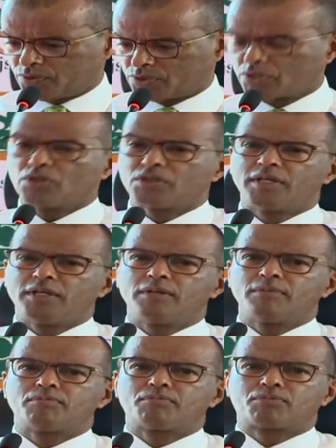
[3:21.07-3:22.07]
So
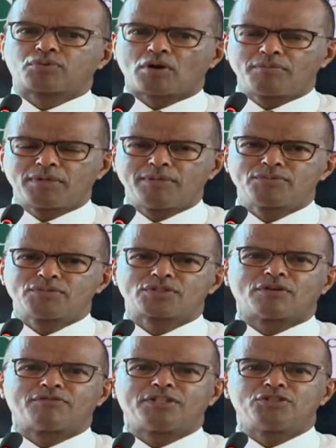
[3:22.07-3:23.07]
the
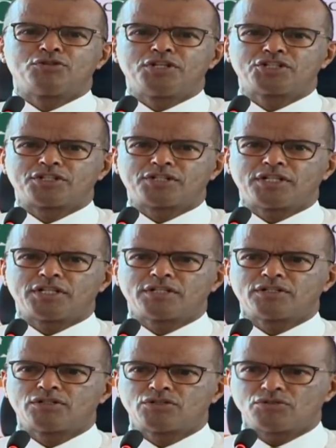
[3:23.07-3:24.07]
problems of the judiciary
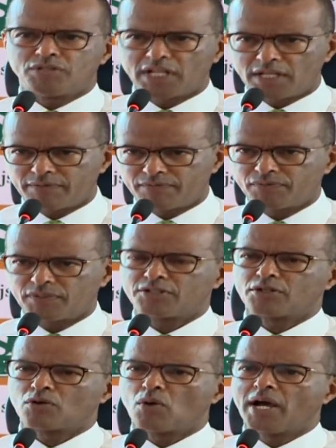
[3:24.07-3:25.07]
today
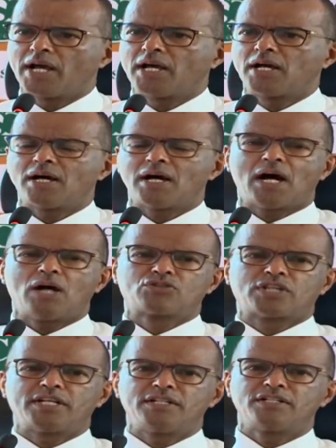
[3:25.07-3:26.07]
that require
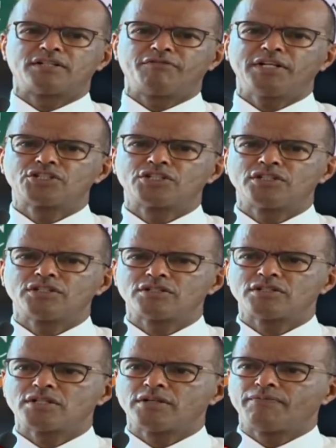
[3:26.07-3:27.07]
outside intervention
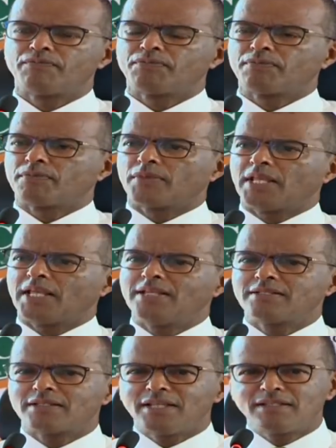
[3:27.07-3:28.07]

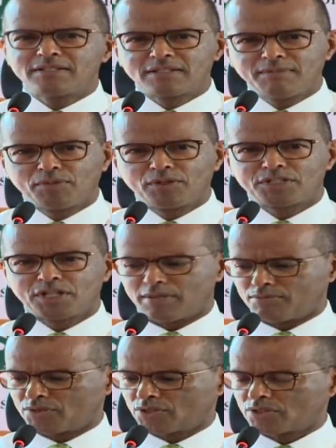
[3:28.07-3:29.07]
is, in simple
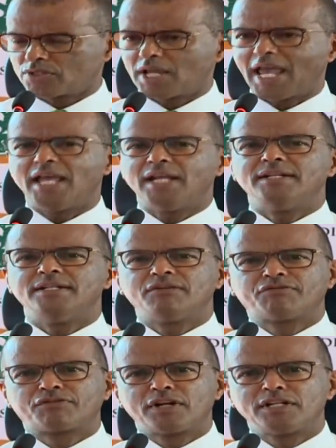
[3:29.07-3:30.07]
terms, a
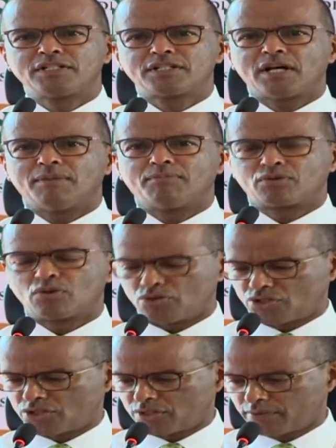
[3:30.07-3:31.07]
different
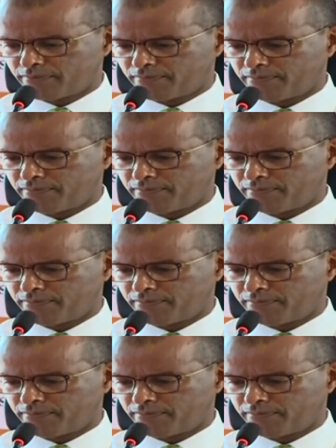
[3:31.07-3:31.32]
approach.